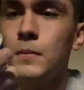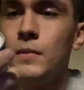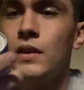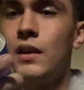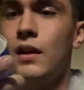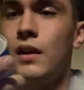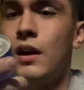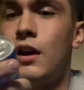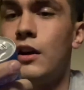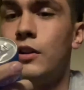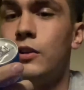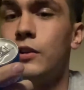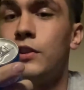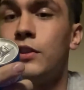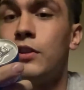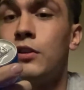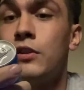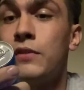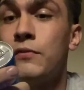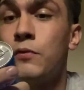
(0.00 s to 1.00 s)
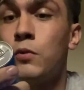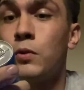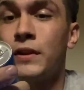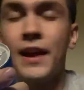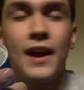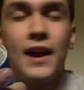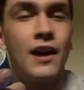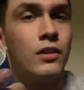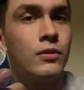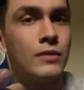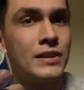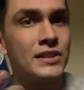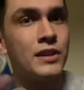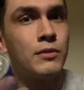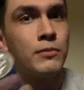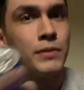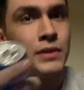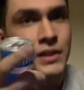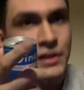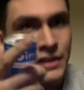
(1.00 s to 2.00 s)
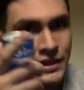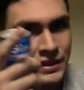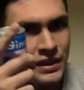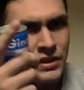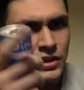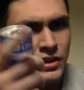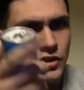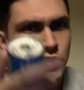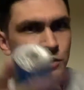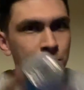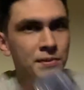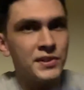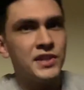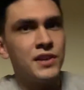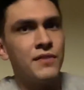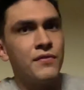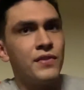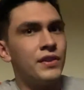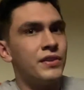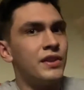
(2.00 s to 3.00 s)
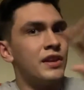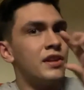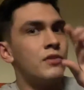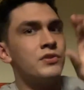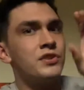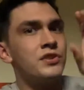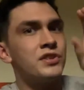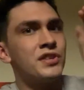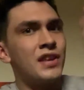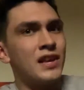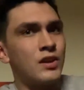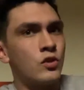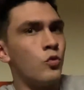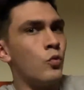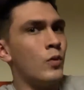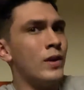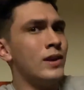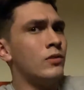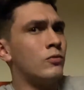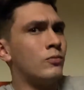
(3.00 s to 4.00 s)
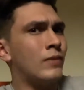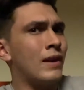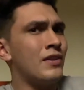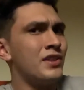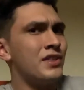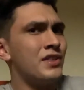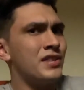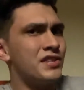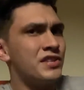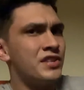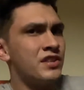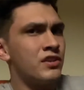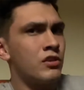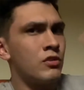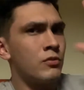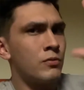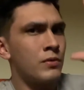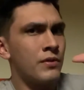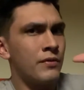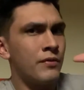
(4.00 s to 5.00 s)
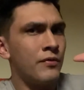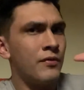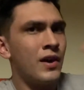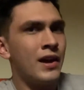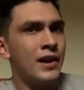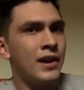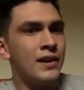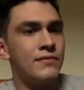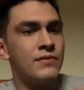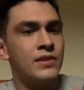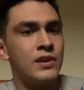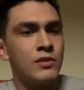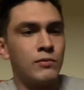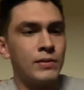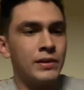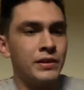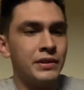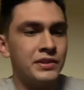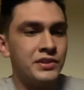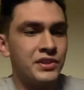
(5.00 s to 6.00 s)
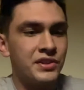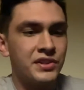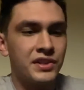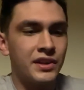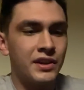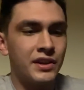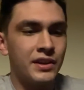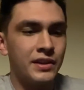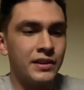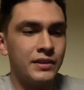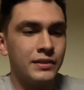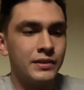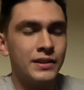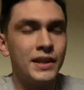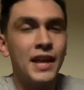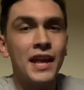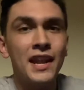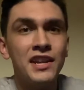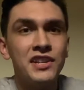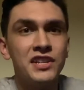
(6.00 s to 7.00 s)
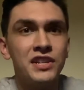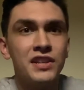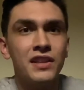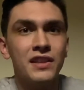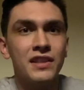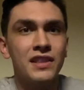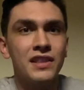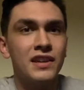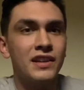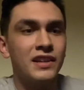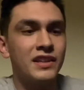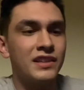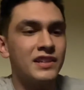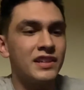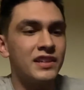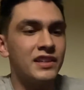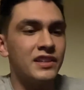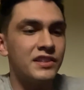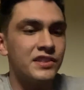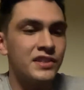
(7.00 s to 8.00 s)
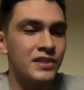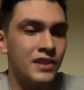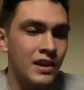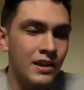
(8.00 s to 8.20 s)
134 calories. I really like that they're specific. They don't just like quit around at the 0 or the 5. They really just get into the thick of things